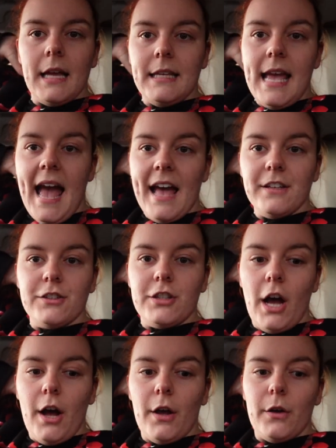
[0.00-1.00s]
Yeah,
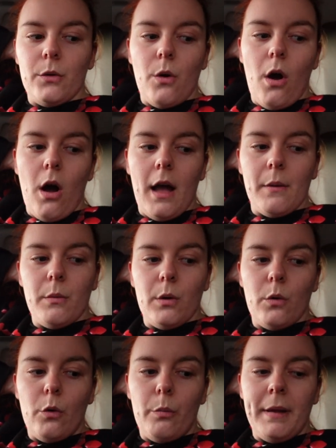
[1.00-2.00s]
so I
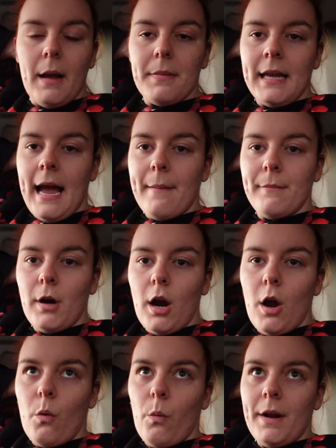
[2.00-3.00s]
will pick up the
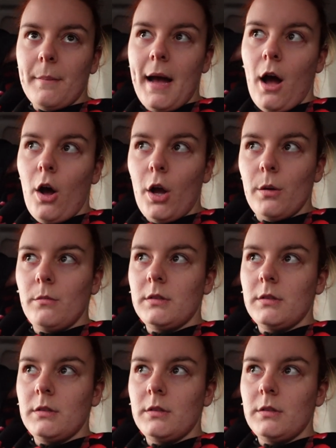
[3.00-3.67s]
camera when I'm at home,